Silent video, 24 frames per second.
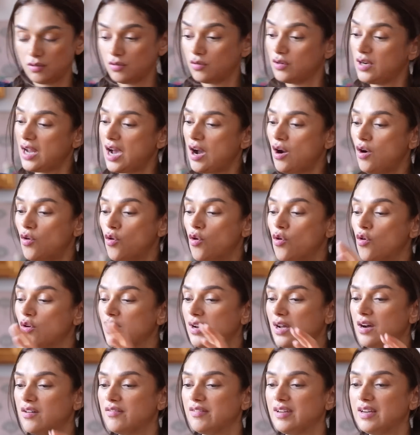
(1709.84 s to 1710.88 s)
No, now, oh,
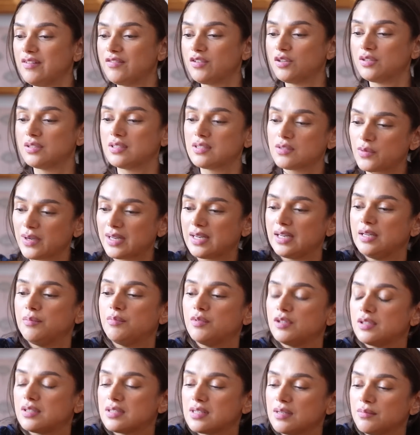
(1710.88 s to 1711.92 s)
now we have to just quickly
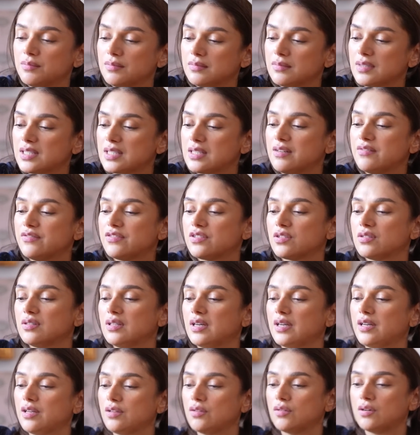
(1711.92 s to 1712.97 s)
put some stuff so
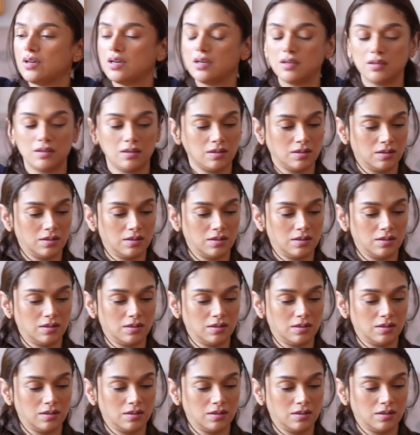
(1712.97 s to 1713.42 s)
that you are